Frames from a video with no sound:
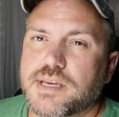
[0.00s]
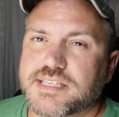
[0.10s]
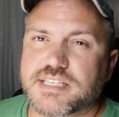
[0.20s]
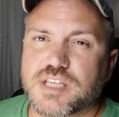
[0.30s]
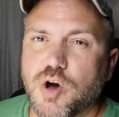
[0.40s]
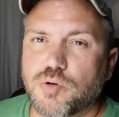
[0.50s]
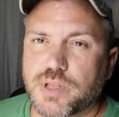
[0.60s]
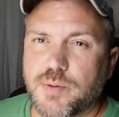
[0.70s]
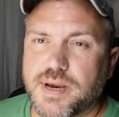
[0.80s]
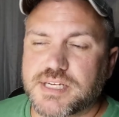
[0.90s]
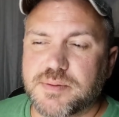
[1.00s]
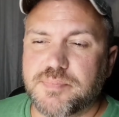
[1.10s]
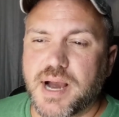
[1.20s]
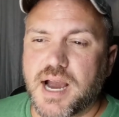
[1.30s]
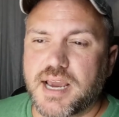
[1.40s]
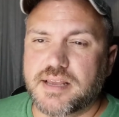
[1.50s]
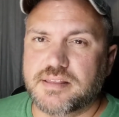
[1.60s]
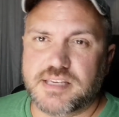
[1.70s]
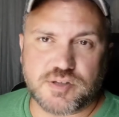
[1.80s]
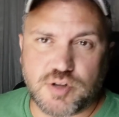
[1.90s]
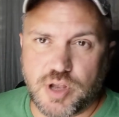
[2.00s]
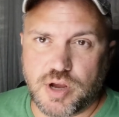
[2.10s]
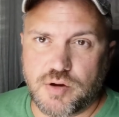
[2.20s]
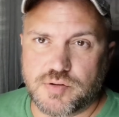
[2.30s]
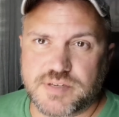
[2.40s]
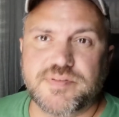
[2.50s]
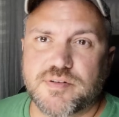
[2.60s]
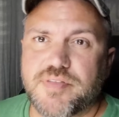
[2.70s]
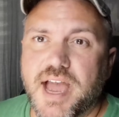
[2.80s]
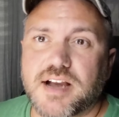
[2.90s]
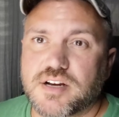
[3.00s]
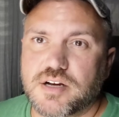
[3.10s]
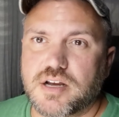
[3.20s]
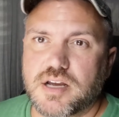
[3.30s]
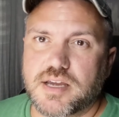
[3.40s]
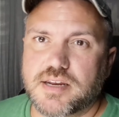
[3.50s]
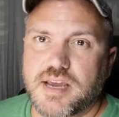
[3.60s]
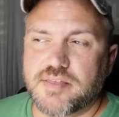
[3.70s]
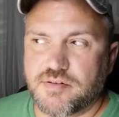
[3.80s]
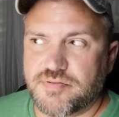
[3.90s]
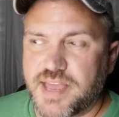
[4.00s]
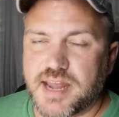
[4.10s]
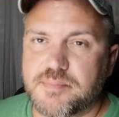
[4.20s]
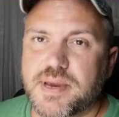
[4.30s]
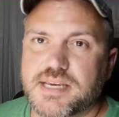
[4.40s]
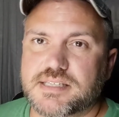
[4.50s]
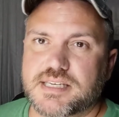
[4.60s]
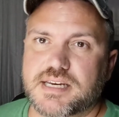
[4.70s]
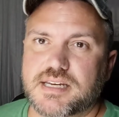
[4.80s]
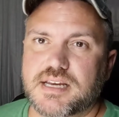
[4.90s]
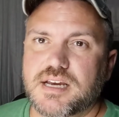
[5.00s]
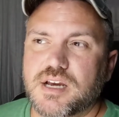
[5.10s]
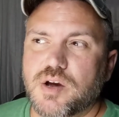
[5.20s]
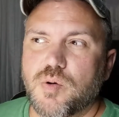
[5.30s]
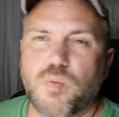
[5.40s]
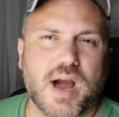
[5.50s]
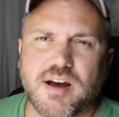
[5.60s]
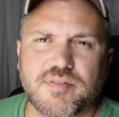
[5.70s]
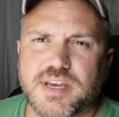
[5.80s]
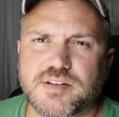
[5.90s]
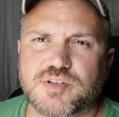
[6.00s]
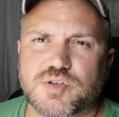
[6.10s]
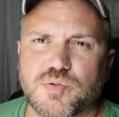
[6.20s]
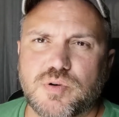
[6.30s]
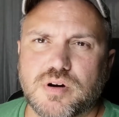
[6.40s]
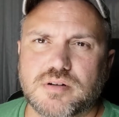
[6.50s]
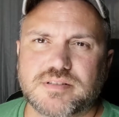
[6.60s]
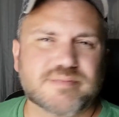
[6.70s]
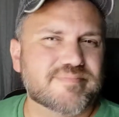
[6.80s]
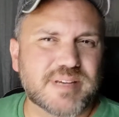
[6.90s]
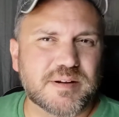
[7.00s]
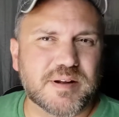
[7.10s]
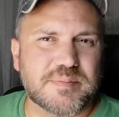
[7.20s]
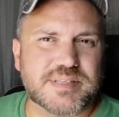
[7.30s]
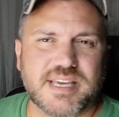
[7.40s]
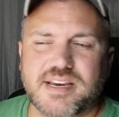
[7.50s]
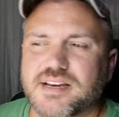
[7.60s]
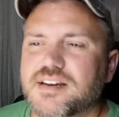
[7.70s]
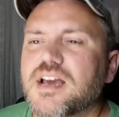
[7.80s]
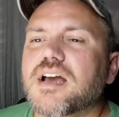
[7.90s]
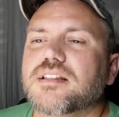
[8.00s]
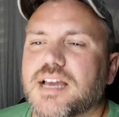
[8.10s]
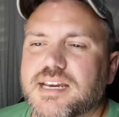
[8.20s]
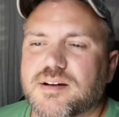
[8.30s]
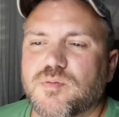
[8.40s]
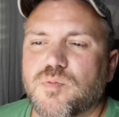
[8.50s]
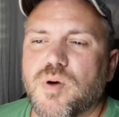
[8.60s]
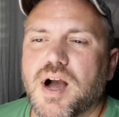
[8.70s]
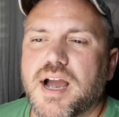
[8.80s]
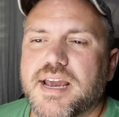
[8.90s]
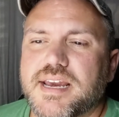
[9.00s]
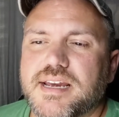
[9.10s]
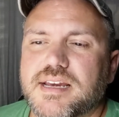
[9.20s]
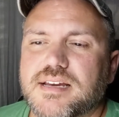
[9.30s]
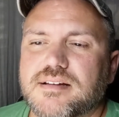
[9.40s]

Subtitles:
is this the only way to buy these clothes? If they're that good and they're that amazing, why aren't they in stores? You know what I'm saying? Like, why?